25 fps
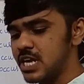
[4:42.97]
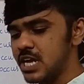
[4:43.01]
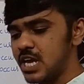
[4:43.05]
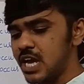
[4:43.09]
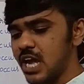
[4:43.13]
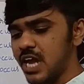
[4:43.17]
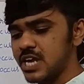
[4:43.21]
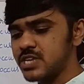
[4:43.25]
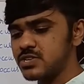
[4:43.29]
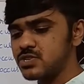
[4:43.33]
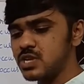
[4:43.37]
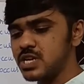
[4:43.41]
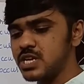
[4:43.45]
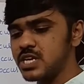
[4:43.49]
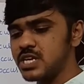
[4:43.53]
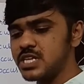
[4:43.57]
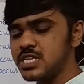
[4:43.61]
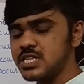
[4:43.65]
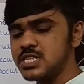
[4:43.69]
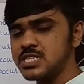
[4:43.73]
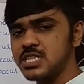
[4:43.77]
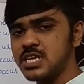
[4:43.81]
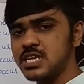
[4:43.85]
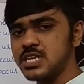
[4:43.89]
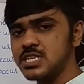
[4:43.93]
Actually,
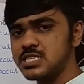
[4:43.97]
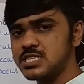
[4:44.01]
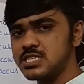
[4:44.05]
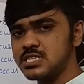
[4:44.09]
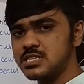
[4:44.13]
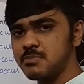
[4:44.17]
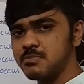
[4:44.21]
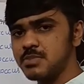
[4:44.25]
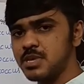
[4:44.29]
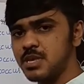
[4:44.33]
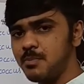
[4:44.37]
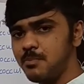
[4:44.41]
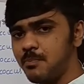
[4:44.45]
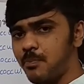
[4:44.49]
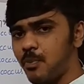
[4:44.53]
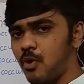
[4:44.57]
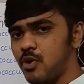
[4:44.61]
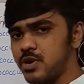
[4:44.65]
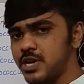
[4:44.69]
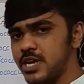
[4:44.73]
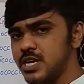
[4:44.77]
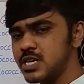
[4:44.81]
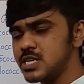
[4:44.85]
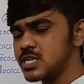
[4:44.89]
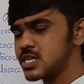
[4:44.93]
there is some
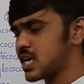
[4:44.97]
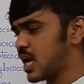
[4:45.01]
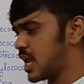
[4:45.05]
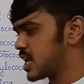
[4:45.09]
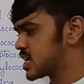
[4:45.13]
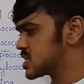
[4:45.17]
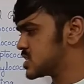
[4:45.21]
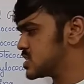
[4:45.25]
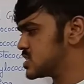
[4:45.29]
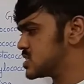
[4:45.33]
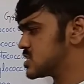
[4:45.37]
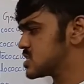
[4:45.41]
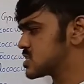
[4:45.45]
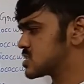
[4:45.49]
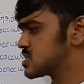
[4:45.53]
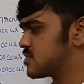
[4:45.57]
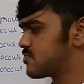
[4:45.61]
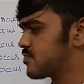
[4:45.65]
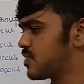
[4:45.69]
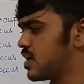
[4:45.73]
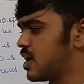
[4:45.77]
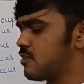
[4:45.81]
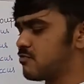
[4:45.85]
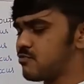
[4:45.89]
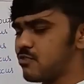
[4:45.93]
important characteristics of
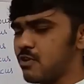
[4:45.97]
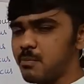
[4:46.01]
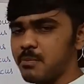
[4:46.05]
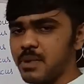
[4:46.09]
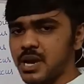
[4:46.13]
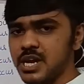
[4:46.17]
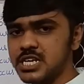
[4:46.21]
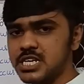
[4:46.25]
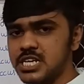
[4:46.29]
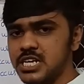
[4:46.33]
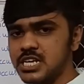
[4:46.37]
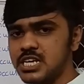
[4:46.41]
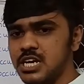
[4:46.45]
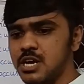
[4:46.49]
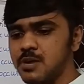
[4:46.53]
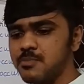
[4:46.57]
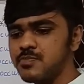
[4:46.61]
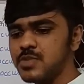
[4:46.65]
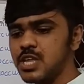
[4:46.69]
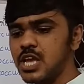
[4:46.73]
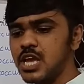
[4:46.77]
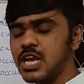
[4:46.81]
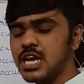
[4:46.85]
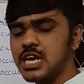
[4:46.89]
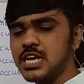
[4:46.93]
L-form bacteria
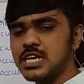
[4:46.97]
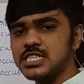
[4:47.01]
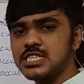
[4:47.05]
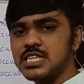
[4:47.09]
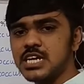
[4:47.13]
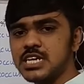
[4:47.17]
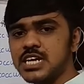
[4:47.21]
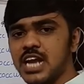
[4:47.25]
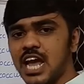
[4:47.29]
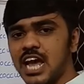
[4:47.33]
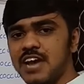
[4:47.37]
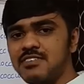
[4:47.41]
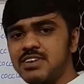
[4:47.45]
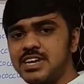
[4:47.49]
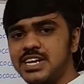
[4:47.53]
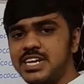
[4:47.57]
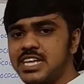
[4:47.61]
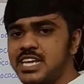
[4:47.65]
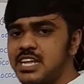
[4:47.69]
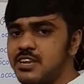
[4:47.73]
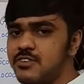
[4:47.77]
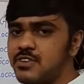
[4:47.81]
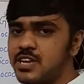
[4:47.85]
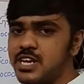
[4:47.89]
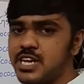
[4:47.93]
that I will
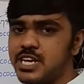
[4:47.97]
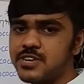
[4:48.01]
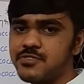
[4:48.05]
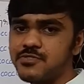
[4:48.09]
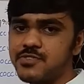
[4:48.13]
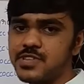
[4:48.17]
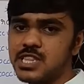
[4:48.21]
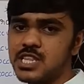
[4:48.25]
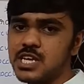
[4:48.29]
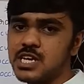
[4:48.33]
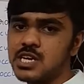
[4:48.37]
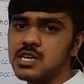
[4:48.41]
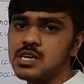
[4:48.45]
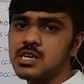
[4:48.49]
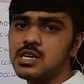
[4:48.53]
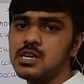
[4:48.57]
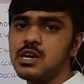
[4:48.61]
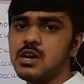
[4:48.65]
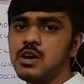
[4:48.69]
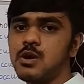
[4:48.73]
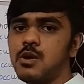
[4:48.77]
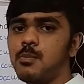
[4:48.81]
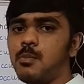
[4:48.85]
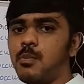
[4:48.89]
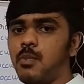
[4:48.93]
deal it with the
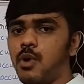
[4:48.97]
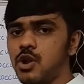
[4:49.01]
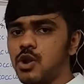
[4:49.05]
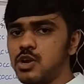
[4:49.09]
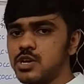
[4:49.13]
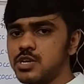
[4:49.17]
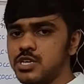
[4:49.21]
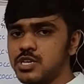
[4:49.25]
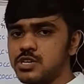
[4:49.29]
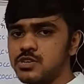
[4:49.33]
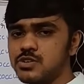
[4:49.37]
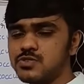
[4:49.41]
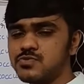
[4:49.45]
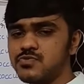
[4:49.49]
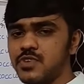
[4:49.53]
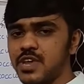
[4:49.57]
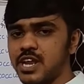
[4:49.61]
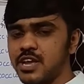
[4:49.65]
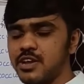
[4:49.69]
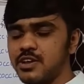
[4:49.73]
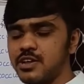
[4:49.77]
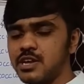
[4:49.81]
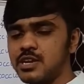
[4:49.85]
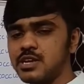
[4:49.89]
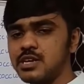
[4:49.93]
mollicutes when
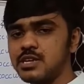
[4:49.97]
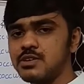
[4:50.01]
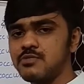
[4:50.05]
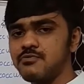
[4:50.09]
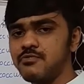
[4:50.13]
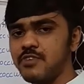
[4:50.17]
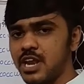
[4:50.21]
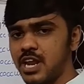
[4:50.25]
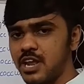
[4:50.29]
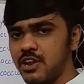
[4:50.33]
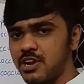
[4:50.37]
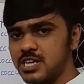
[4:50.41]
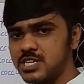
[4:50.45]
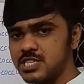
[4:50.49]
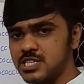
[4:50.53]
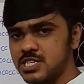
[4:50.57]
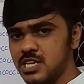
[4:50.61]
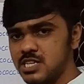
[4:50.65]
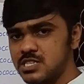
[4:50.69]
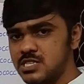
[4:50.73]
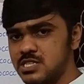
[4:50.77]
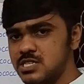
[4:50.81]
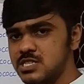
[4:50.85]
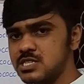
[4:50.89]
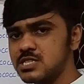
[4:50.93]
I when I
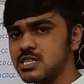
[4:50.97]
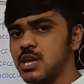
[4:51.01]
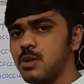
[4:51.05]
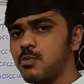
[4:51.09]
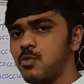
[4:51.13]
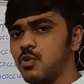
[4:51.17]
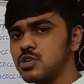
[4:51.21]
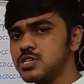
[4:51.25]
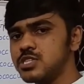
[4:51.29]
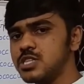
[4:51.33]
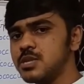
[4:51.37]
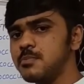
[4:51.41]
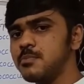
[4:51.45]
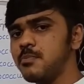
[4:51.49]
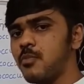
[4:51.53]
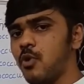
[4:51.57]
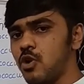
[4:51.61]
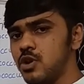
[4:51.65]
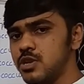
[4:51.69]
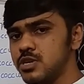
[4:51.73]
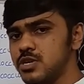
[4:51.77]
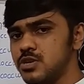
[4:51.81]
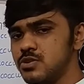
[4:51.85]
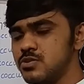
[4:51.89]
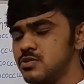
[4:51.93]
discuss about the
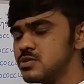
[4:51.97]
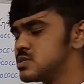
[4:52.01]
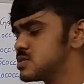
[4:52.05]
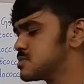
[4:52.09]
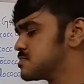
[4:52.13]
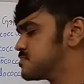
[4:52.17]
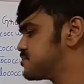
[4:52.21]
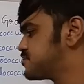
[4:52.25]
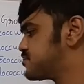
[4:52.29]
mollicutes.